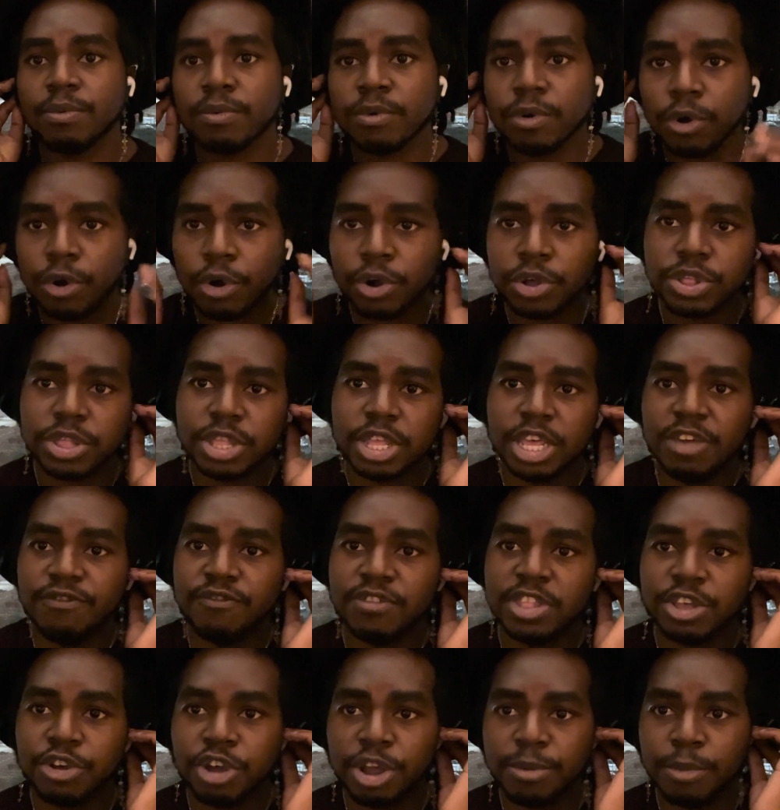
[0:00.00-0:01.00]
or
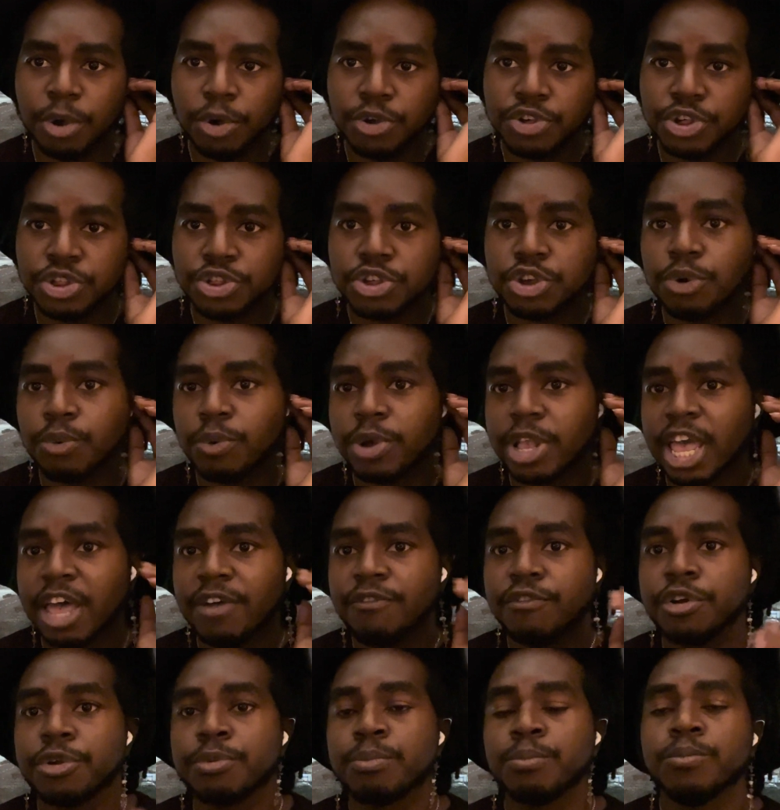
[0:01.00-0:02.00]
even their emotions or
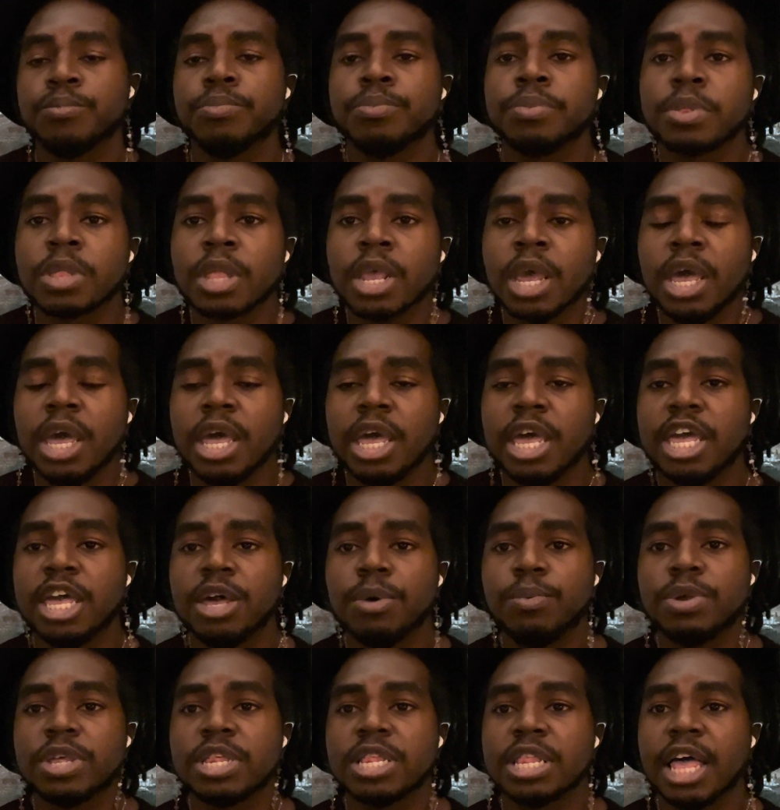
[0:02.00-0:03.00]
whatever,
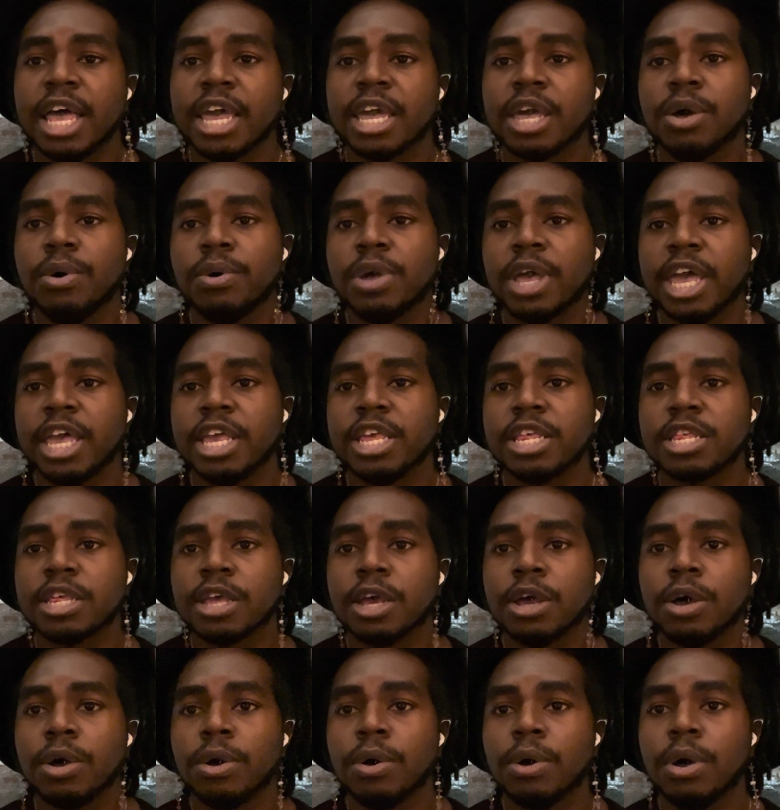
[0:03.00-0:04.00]
it was like, okay,
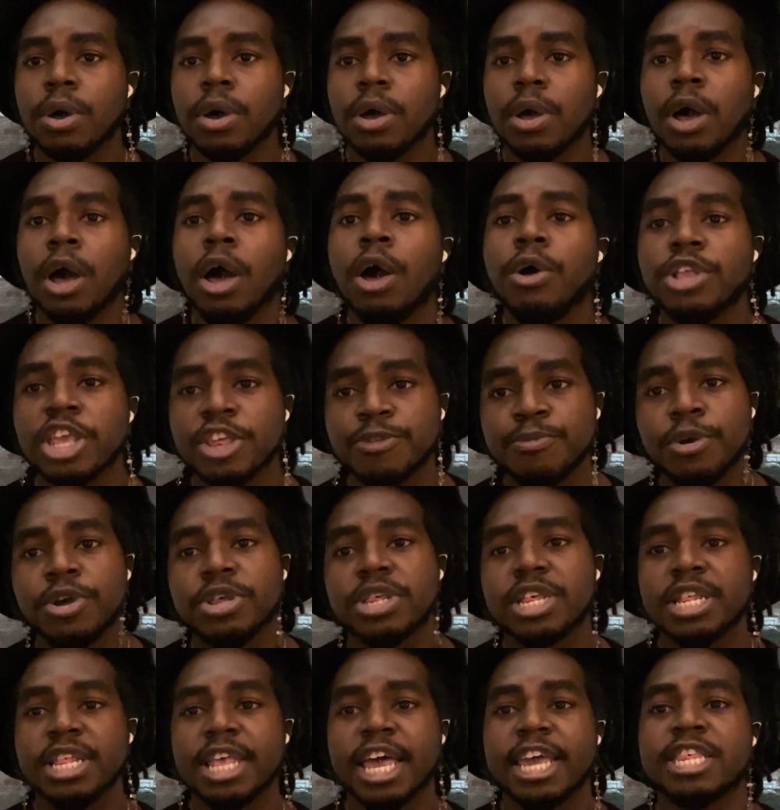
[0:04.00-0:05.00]
so, oh, this
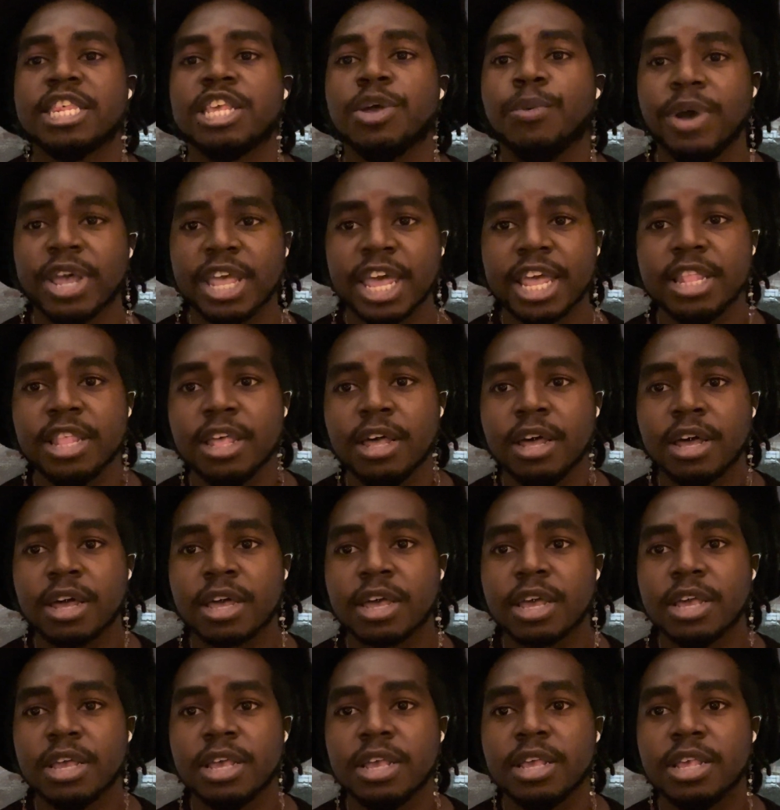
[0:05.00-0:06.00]
person likes the way they look.
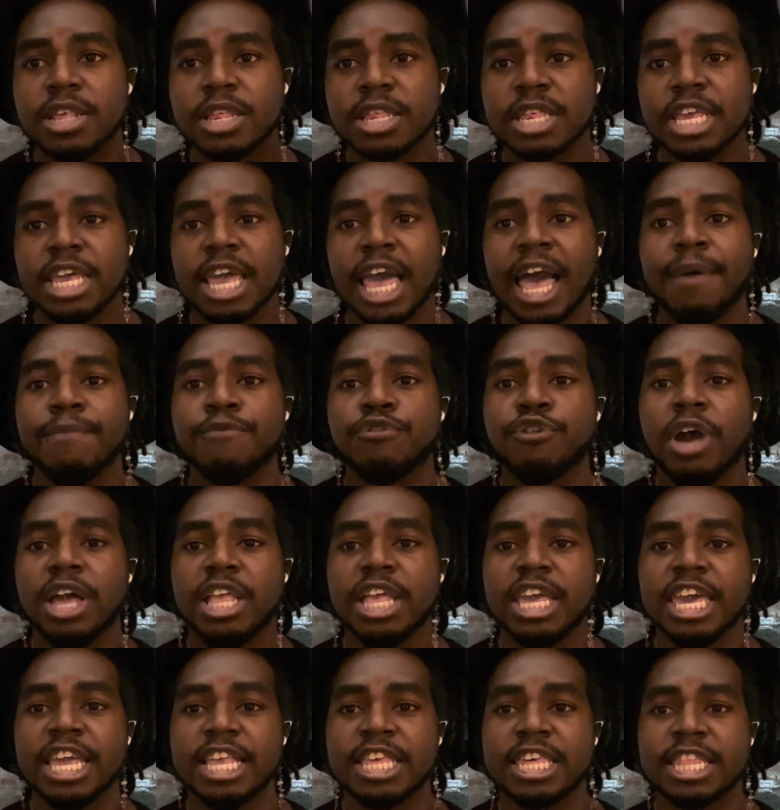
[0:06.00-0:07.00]
See, I'm
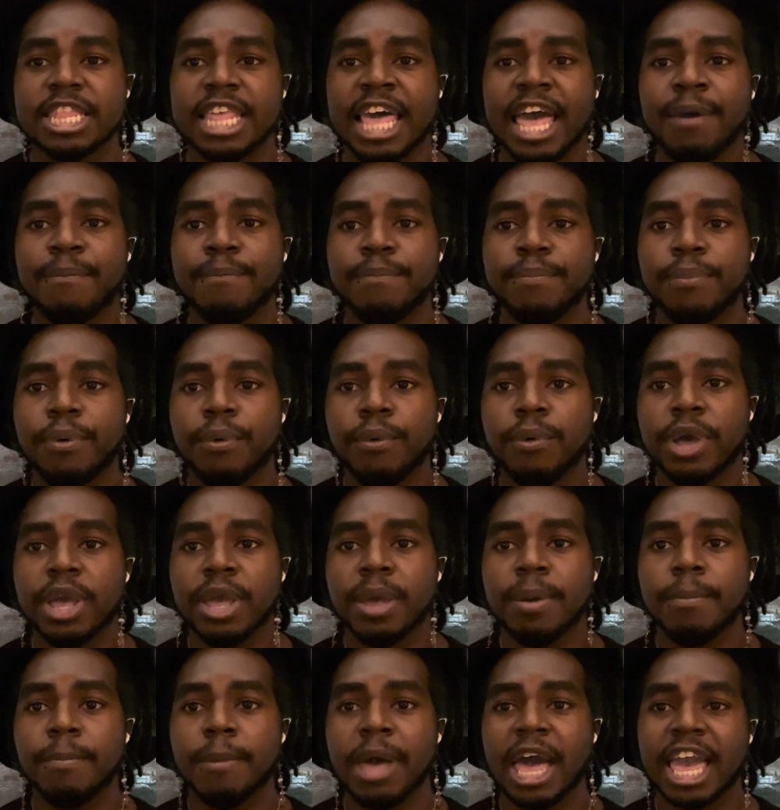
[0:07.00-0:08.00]
trying to get to that
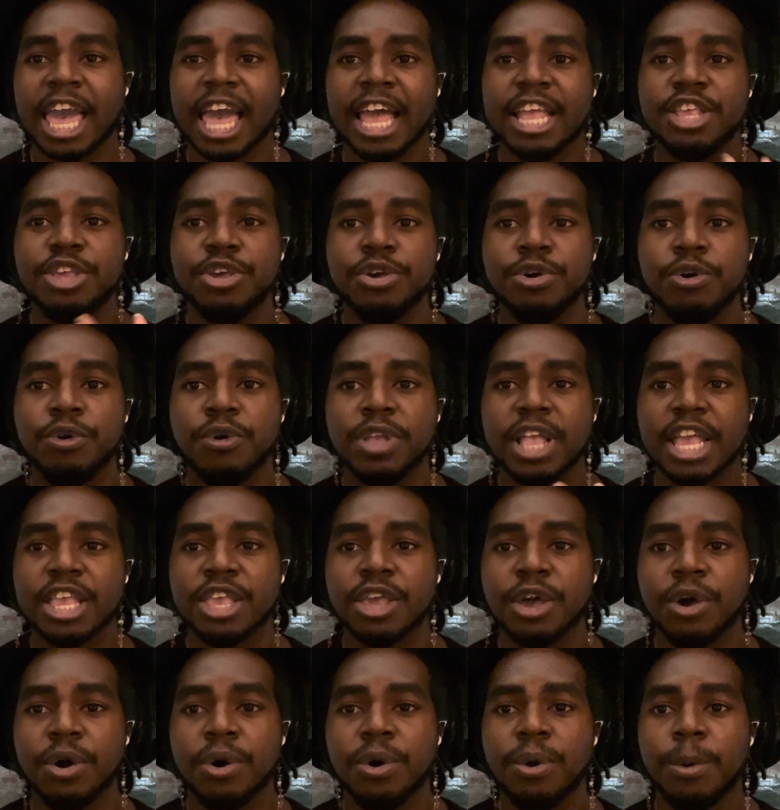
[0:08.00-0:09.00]
point. Like, I do and I
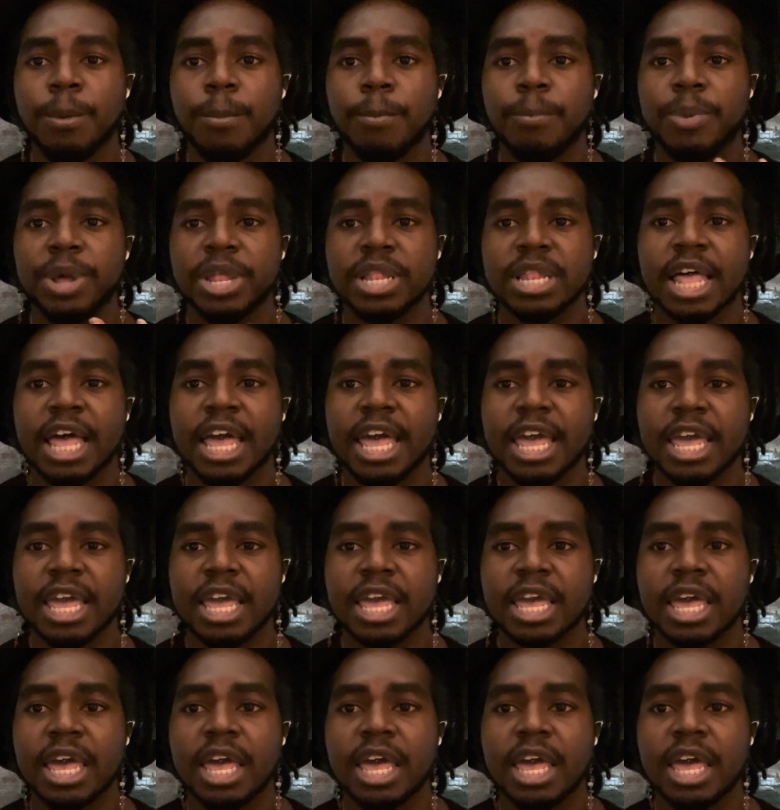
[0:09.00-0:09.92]
don't, but like,